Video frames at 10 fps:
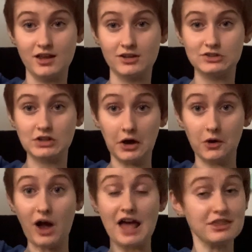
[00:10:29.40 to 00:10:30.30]

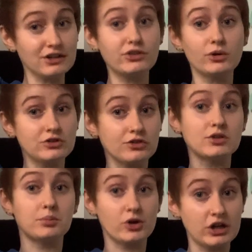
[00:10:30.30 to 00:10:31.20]
So I think those are
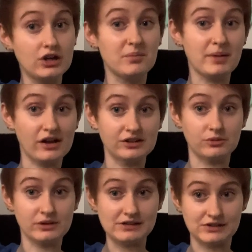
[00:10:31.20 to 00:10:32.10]
some pretty compelling
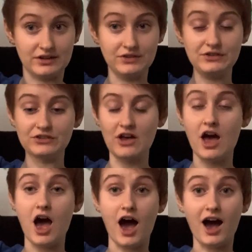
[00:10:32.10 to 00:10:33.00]
reasons
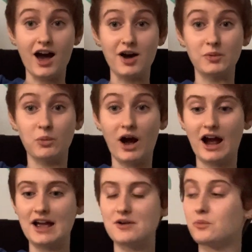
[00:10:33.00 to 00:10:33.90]

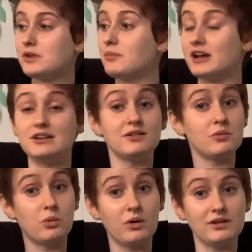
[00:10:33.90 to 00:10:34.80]
why we might
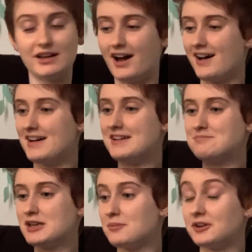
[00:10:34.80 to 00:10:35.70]

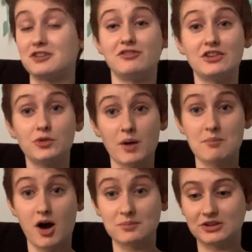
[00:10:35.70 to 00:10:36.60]
be able to convince my
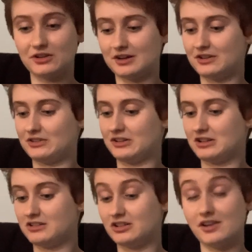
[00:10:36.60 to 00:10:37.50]
mom to
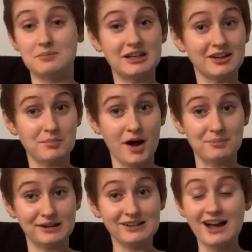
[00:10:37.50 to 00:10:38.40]
let me get a
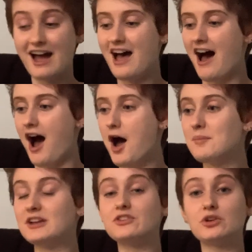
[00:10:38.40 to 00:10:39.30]
puppy.
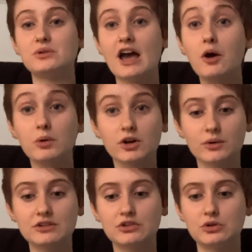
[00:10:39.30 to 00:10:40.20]
And so now we're
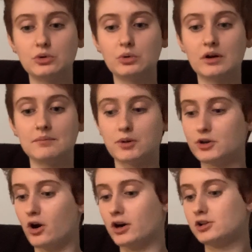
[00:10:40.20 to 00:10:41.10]
going to
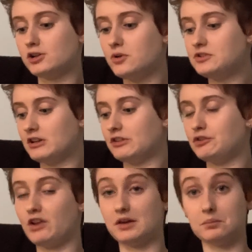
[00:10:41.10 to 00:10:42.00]
put our closing
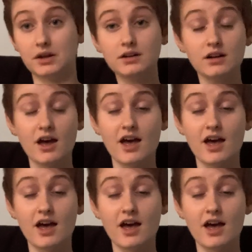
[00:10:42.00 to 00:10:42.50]
statement